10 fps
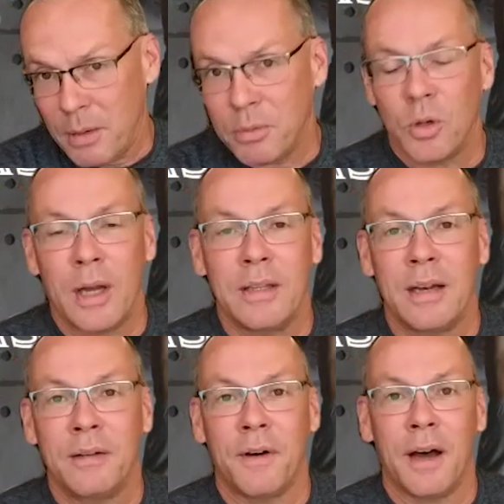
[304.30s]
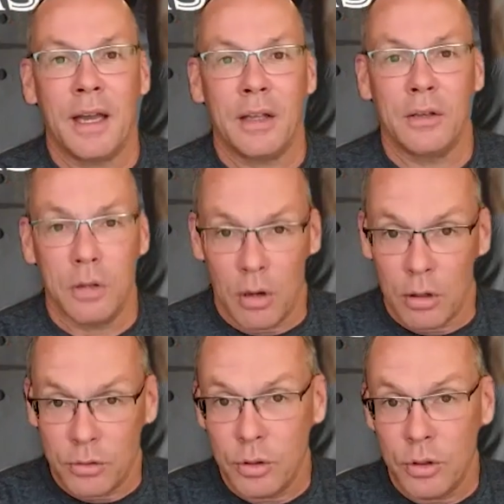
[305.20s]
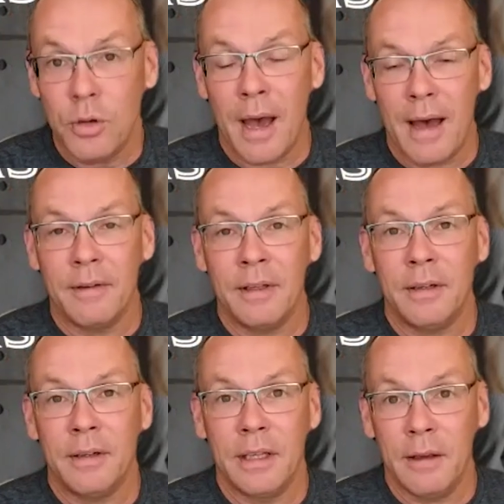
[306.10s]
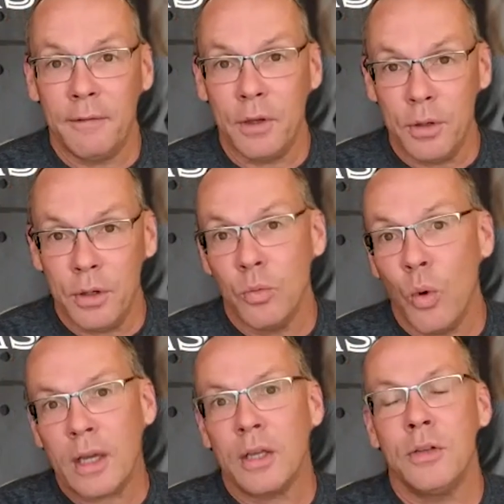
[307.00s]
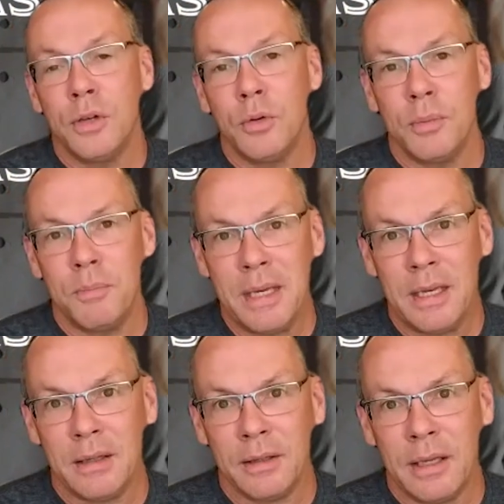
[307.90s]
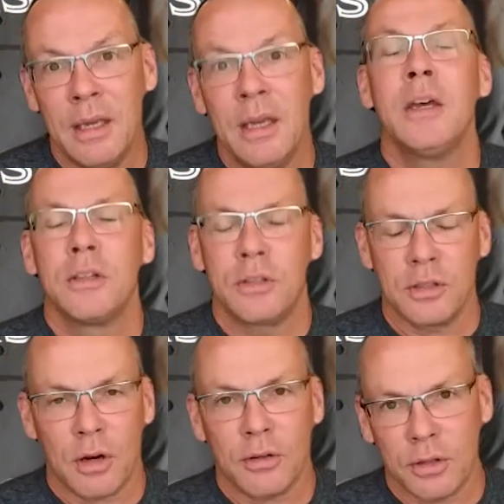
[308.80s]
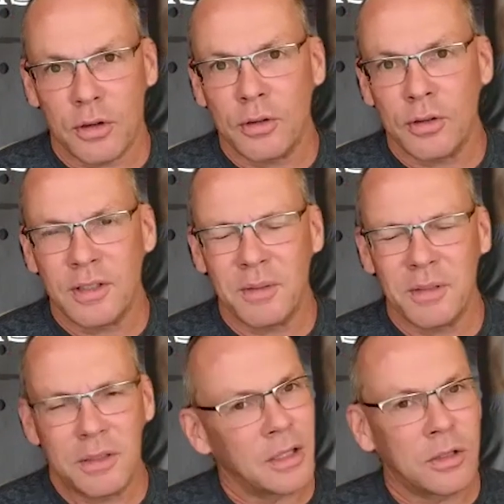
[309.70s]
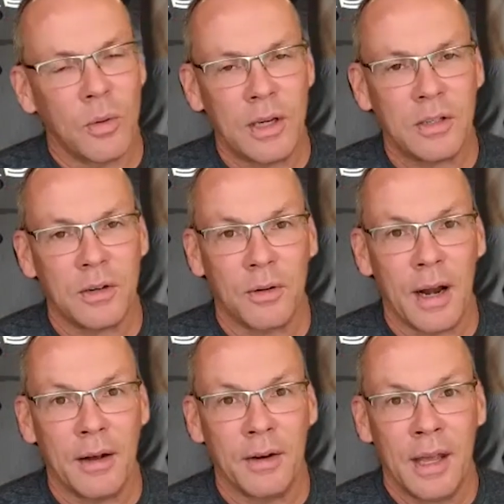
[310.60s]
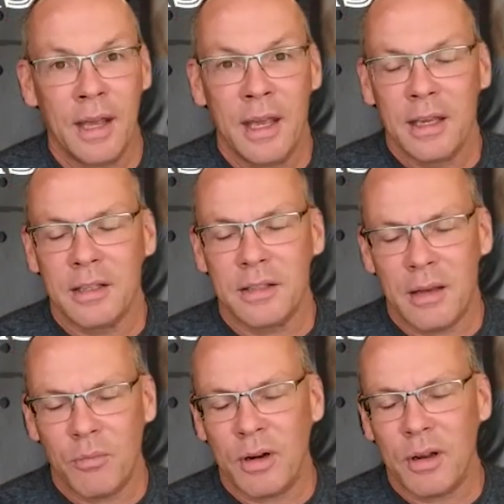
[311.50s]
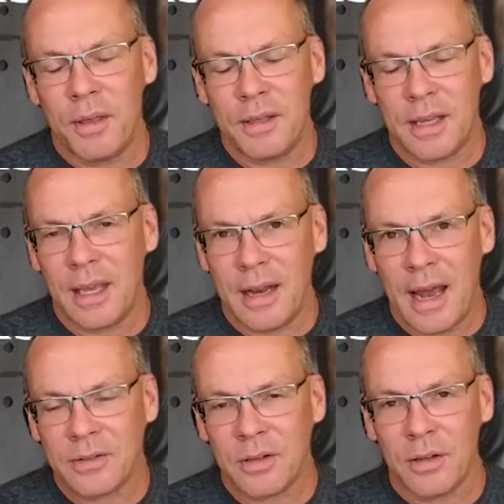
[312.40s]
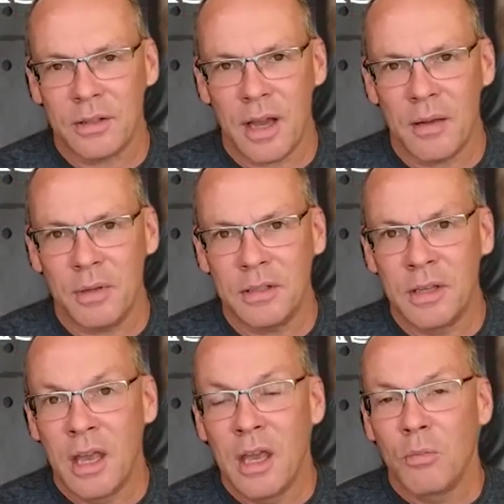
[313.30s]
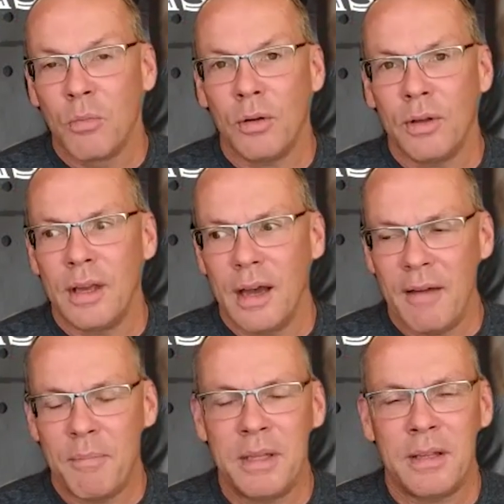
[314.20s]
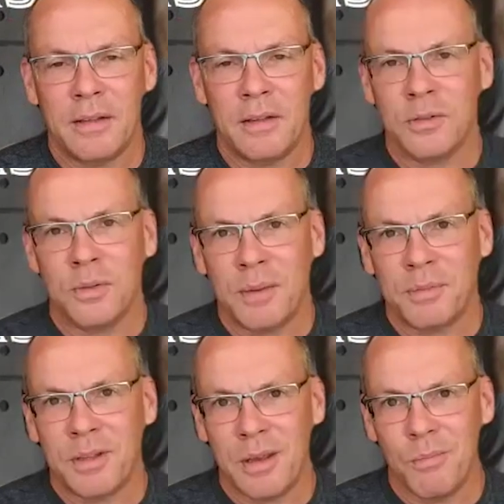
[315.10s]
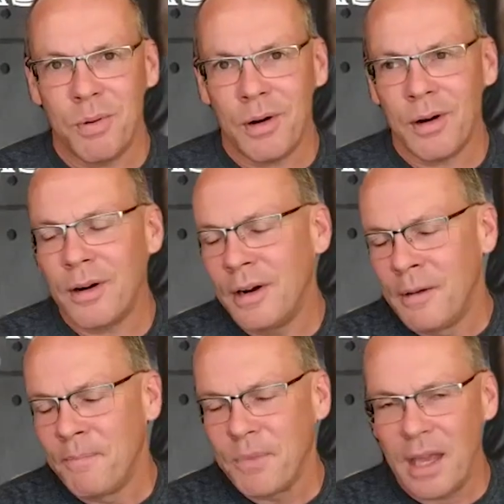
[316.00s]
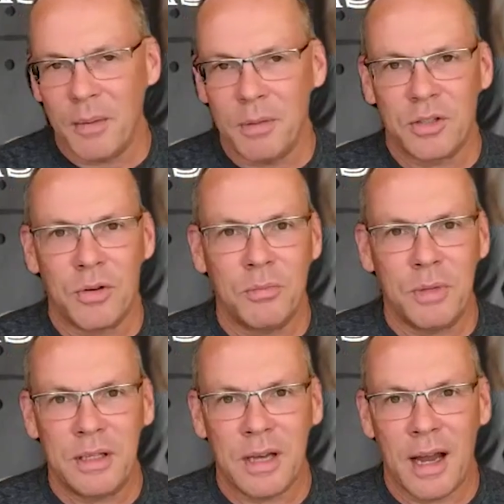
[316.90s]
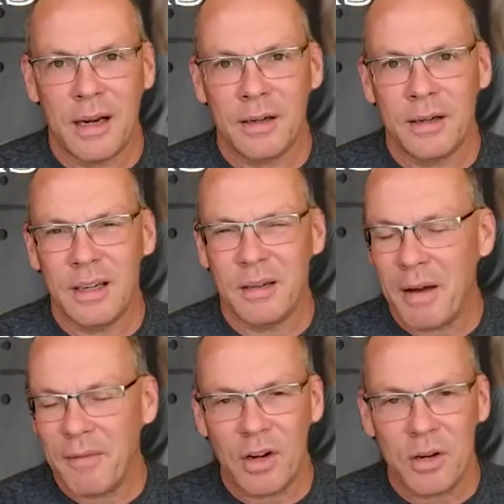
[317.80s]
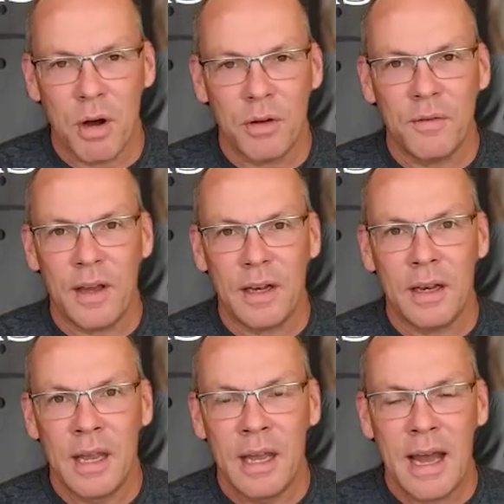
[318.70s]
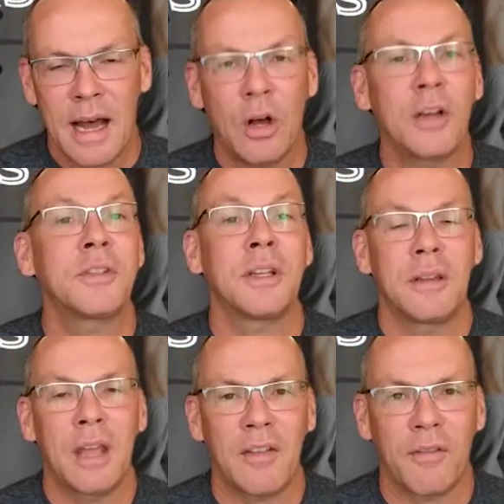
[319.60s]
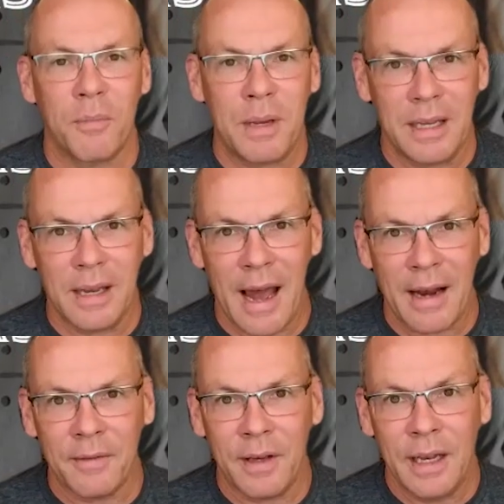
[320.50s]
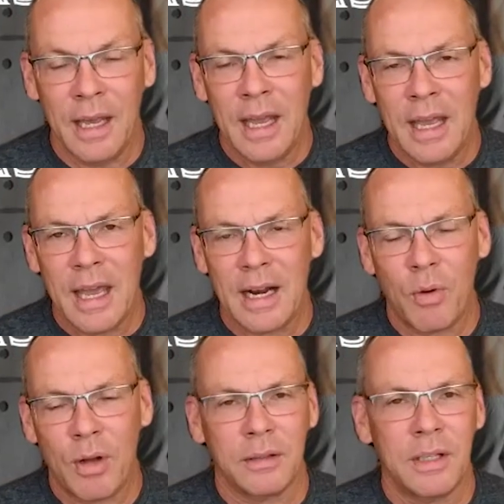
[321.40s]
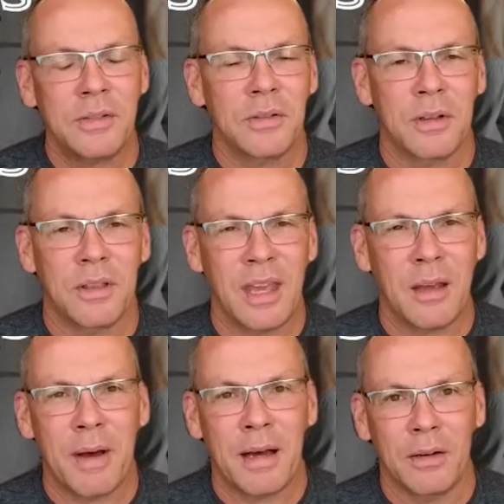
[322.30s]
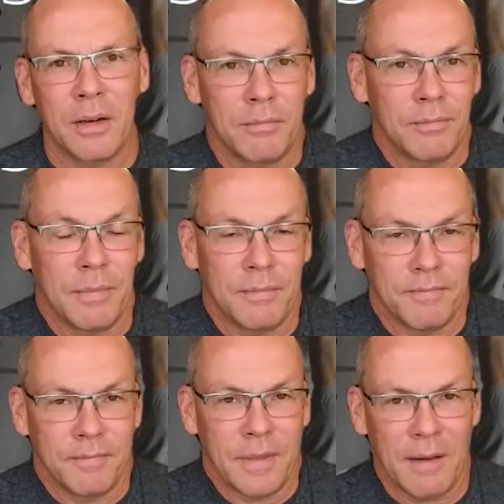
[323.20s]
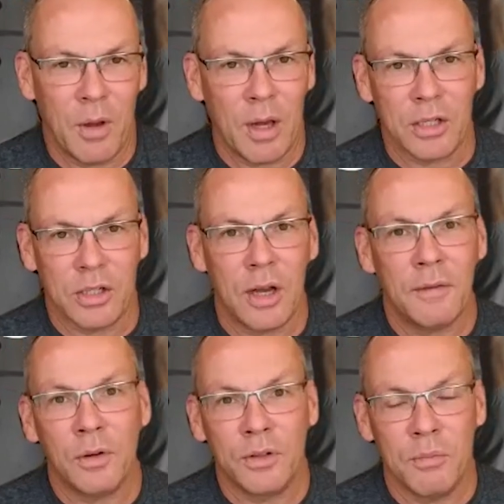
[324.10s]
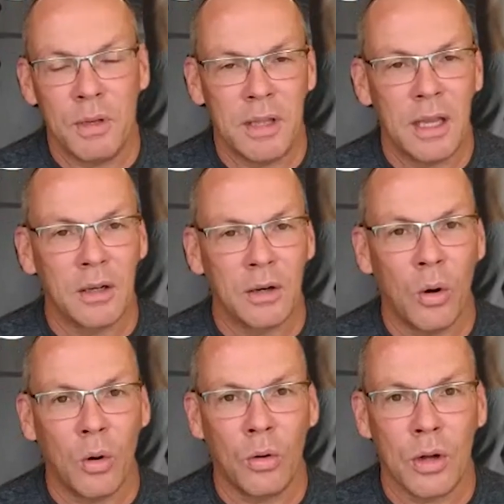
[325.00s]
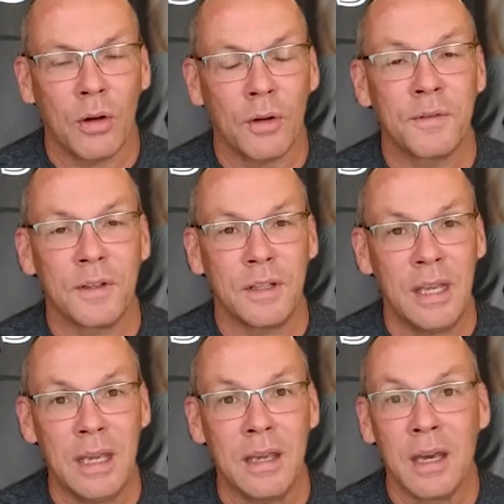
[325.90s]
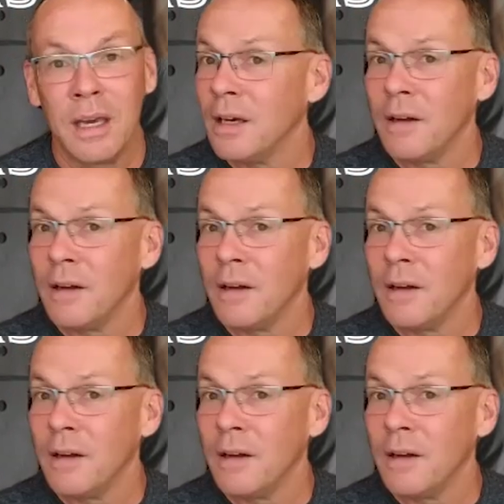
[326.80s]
be able to identify, do you have it? If you do, what can you do immediately to start to turn the situation around? Because, Dan, one of the things I get asked all the time is, well, I've been diagnosed with Epstein-Barr and I'm extremely tired, not very motivated. How long is it going to take for me to get out of it? And I want the listeners to think about, if you had a shovel and you've been digging a hole called fatigue,